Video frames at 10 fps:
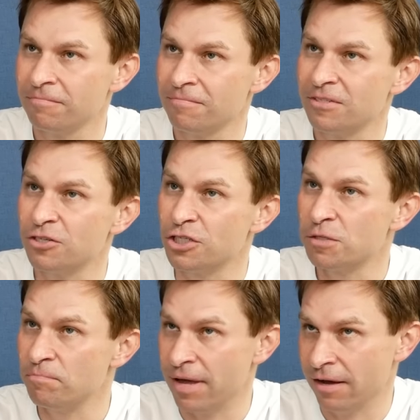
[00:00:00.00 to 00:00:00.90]

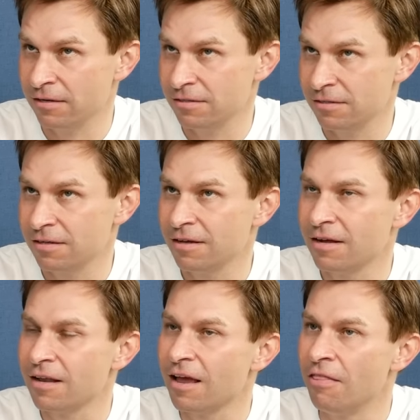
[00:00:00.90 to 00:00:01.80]
suspect
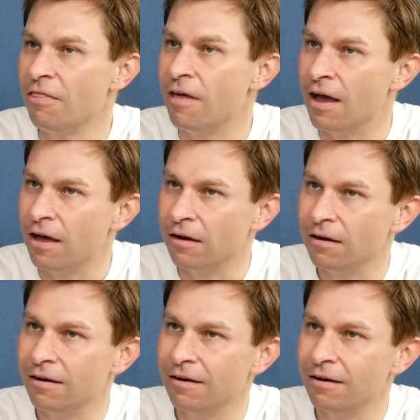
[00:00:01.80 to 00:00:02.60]
that